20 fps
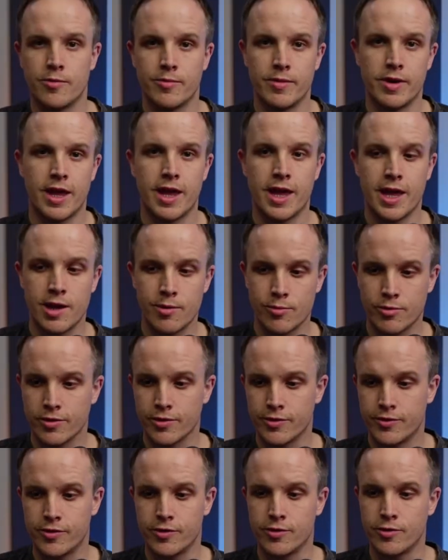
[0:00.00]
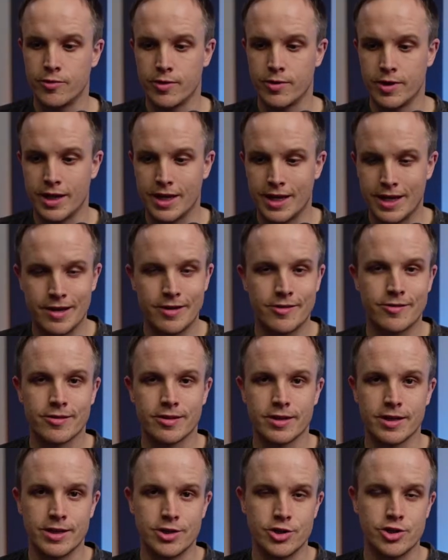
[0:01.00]
I'm able to
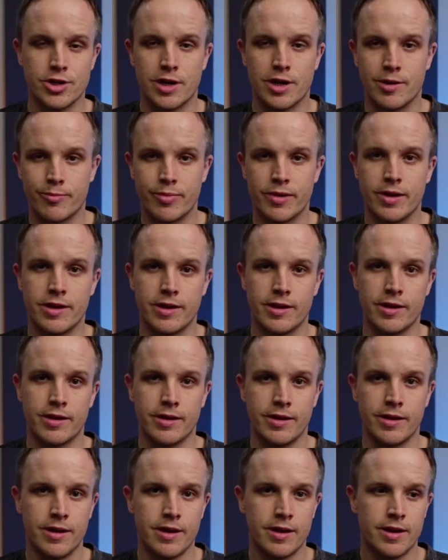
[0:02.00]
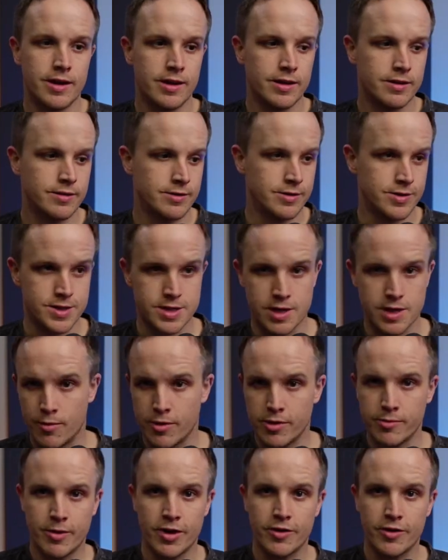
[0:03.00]
easily jump in, just come
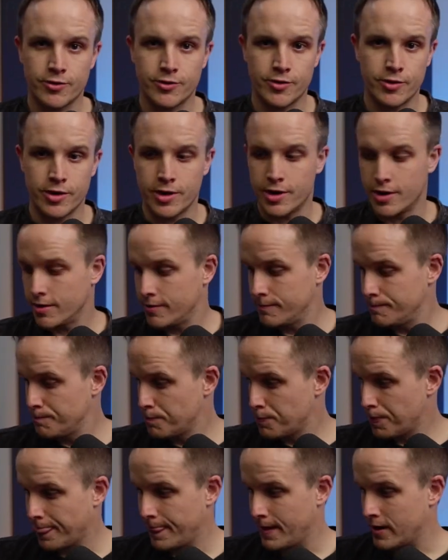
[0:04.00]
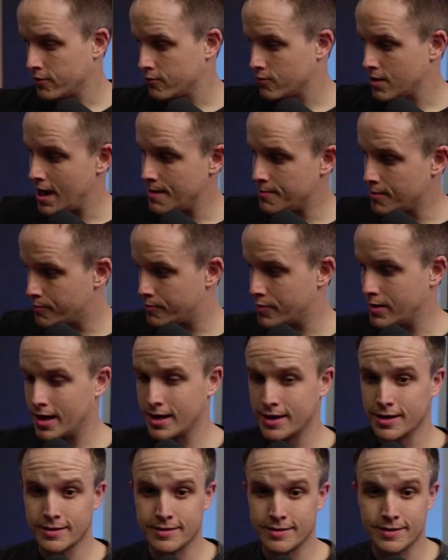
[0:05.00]
into my studio. I grab a
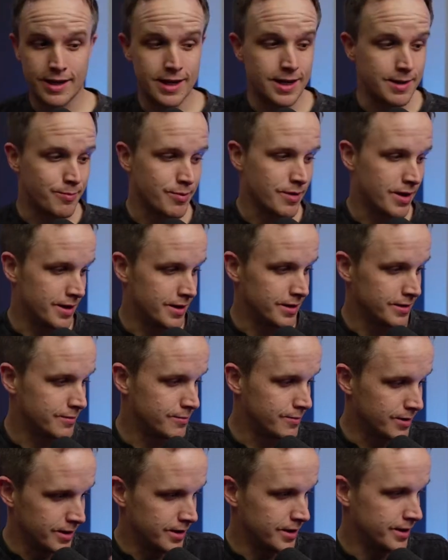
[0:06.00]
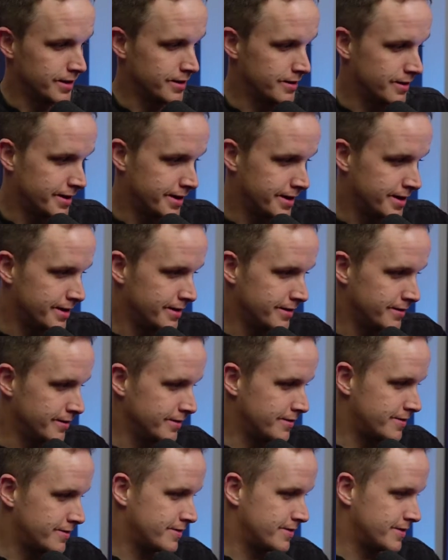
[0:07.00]
product, any product, really.
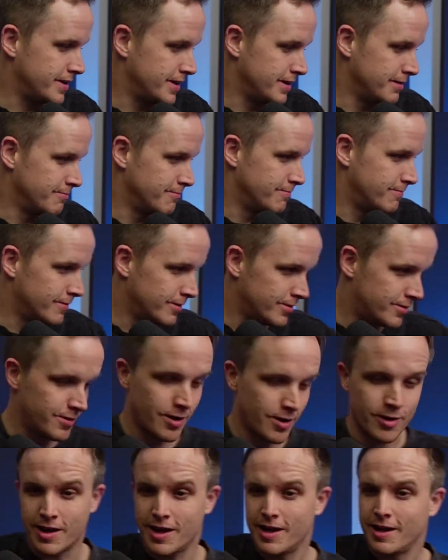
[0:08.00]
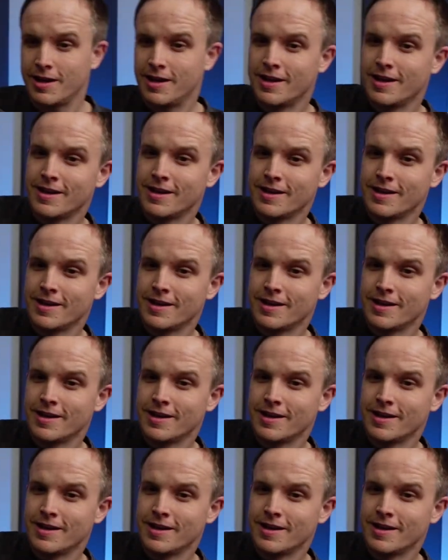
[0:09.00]
Let's see. Okay.